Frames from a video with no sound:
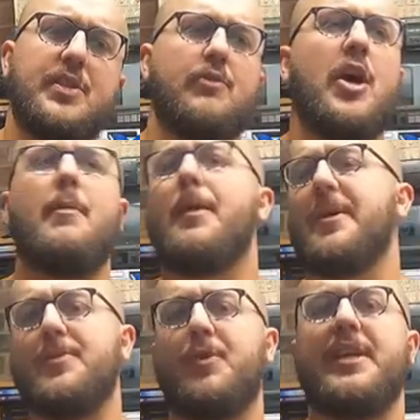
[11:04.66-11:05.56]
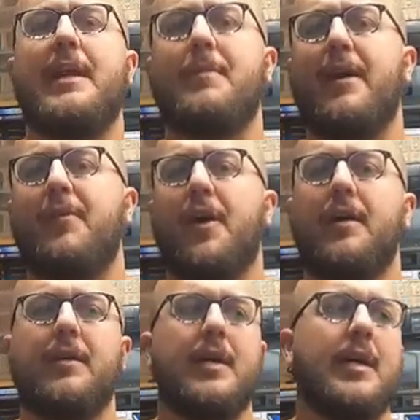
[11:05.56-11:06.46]
So, not my best weekend by
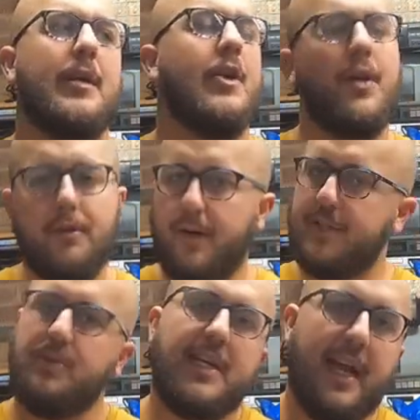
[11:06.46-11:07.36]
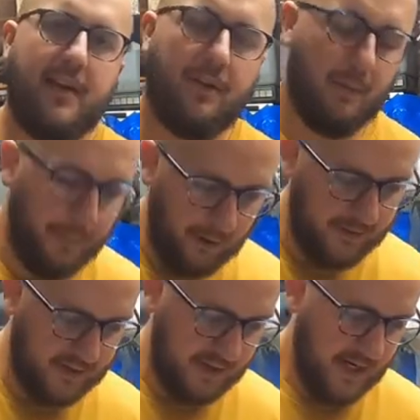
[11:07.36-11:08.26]
far. Not the worst weekend.
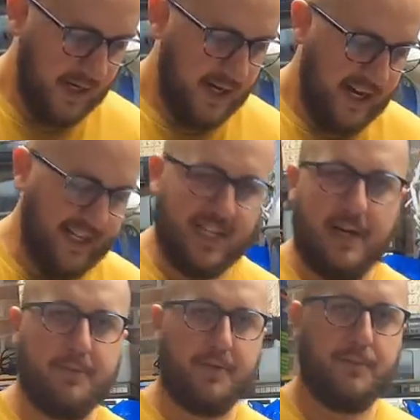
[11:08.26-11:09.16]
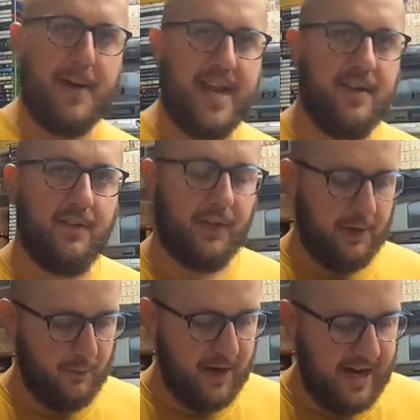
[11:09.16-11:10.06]
But in terms of spend,
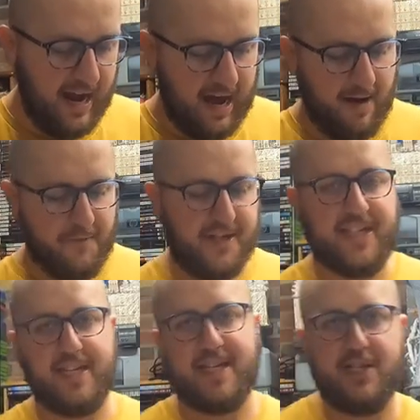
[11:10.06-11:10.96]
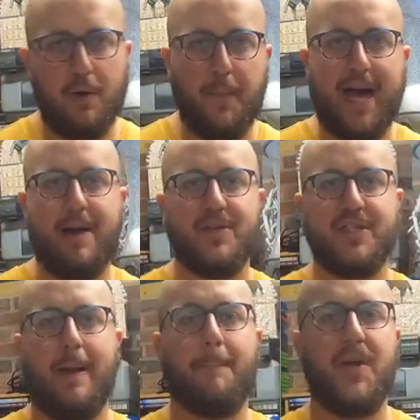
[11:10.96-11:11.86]
we have
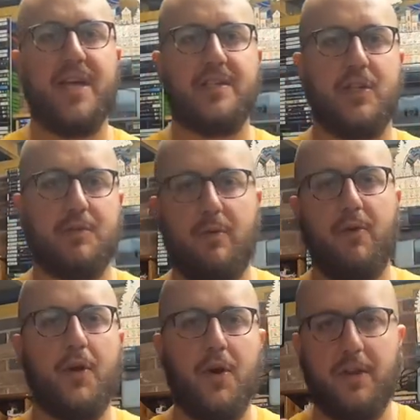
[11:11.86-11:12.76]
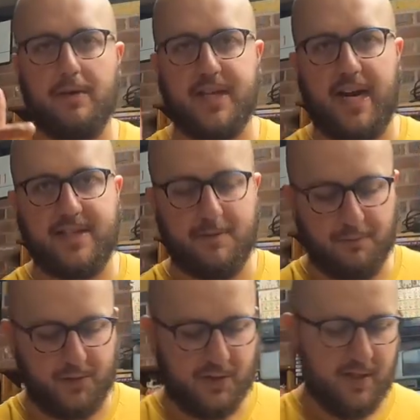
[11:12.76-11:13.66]
£62.10. It's cost me for all those
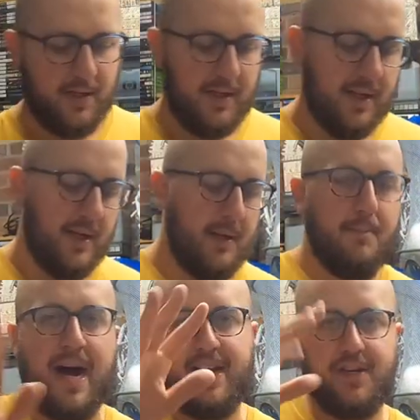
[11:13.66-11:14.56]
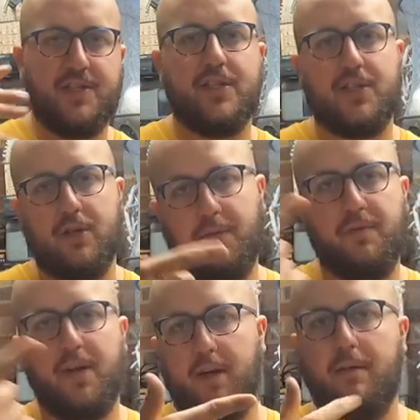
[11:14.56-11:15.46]
items. Minus the
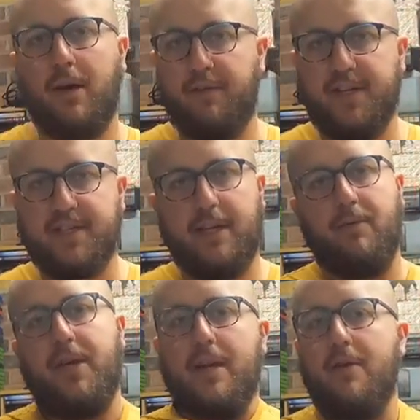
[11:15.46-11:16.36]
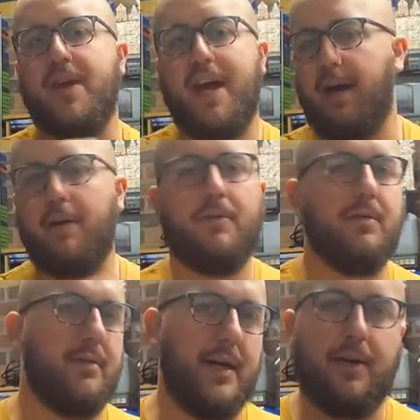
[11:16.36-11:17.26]
stuff that, obviously, we know now.
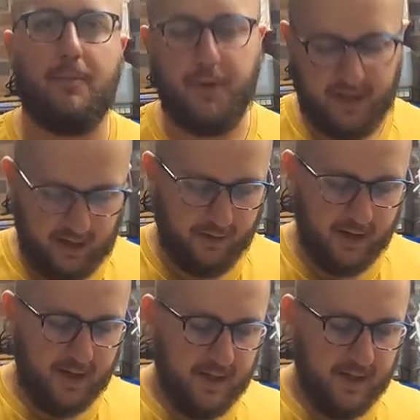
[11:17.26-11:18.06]
But I don't put it on.